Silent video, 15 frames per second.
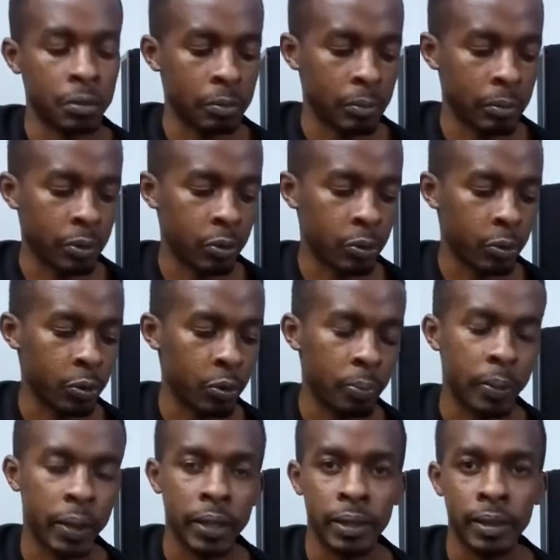your
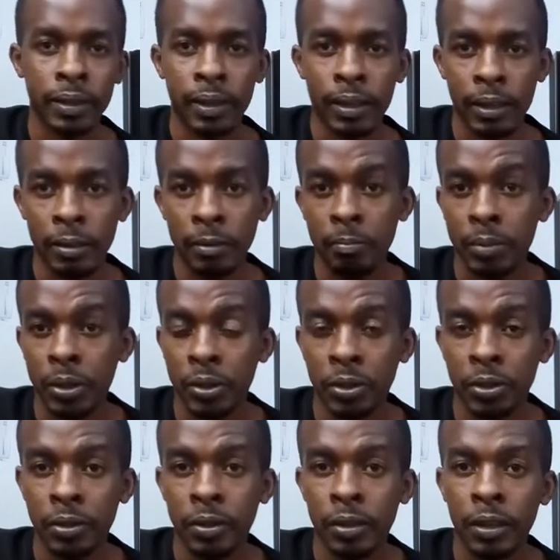playing can be
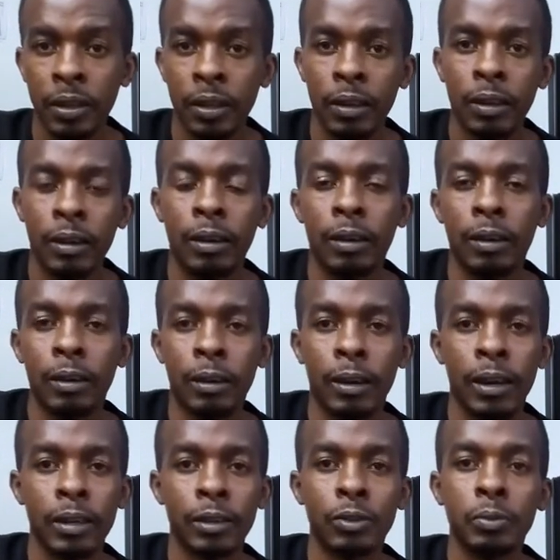a
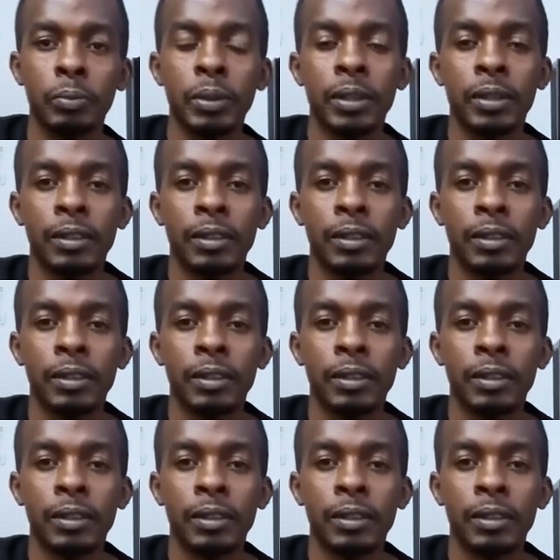little bit